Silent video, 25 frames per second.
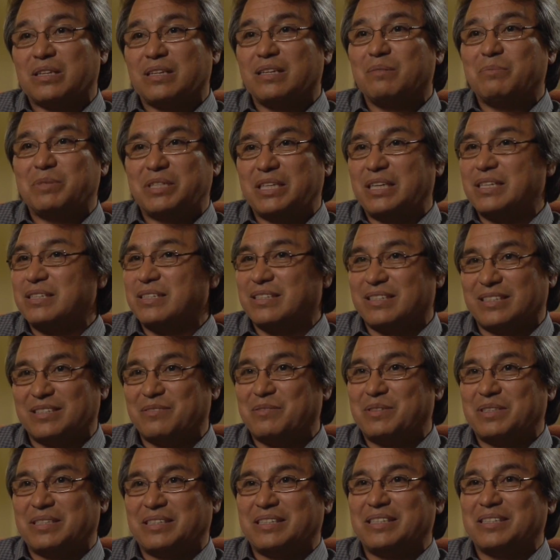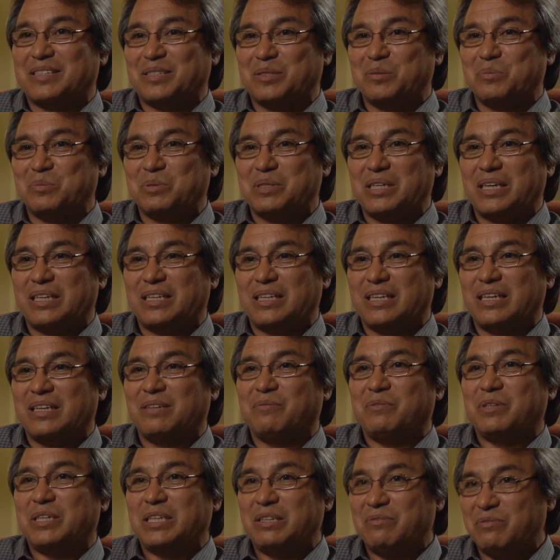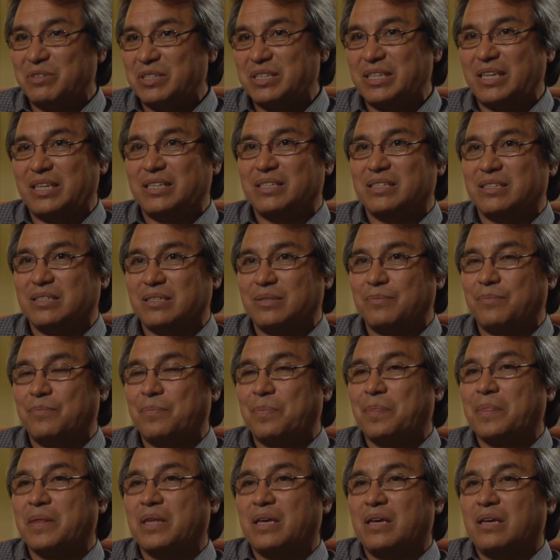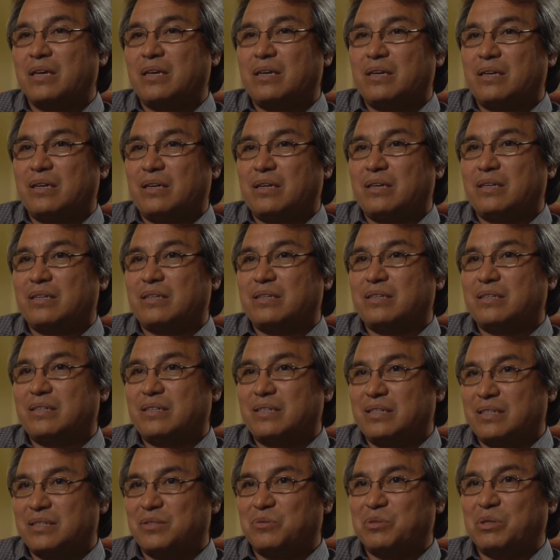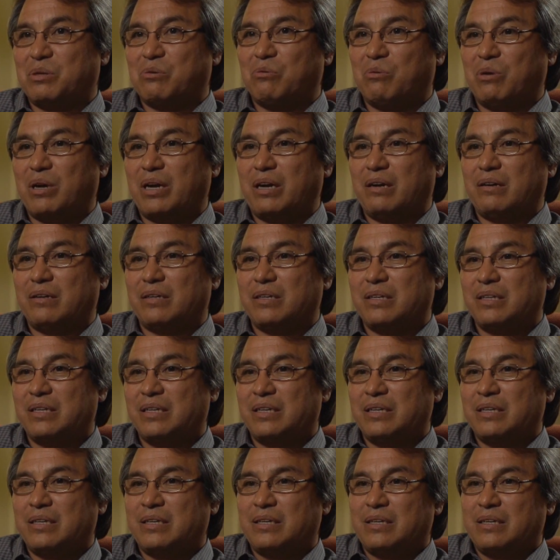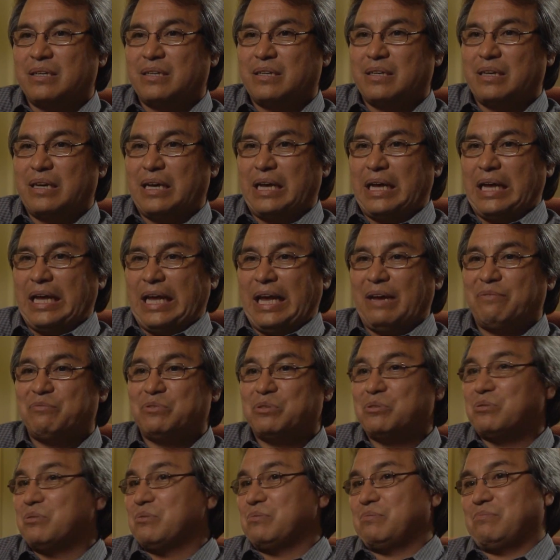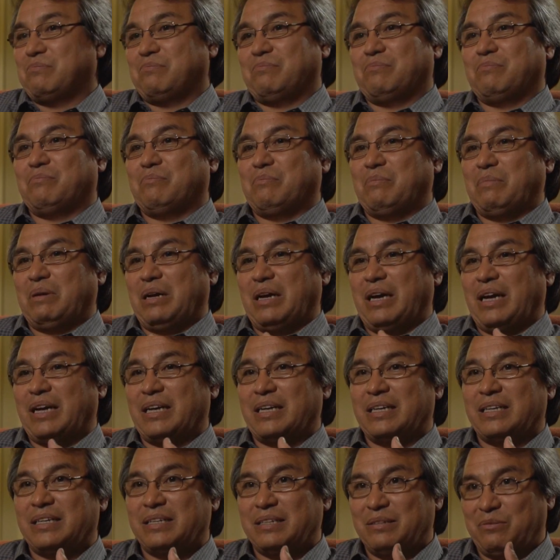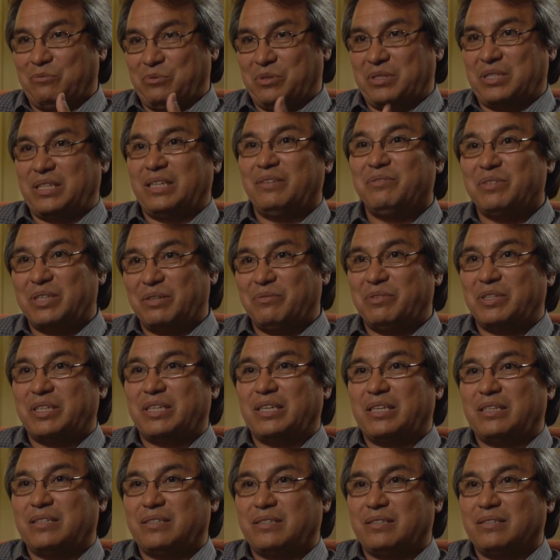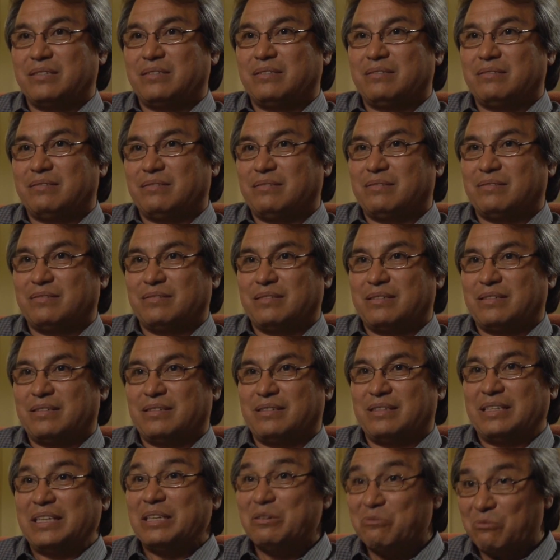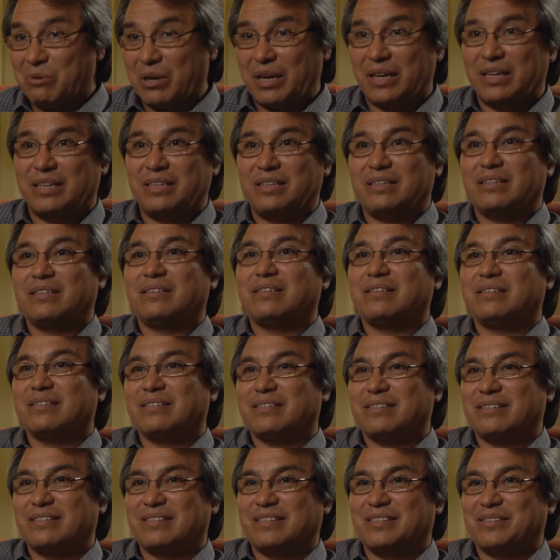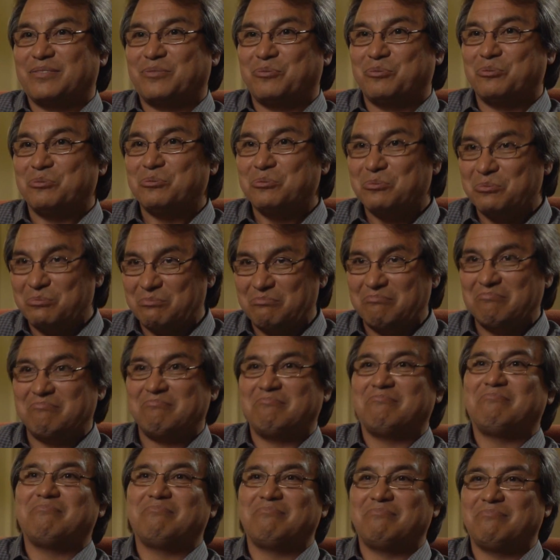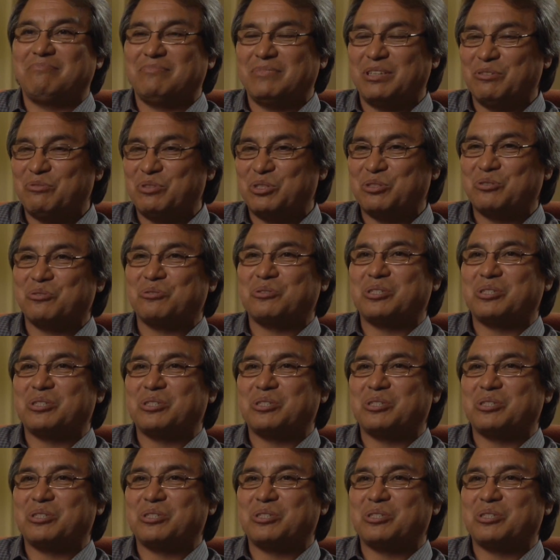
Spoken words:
of the limitations of the system that an invitation is required. After I receive an invitation in writing through official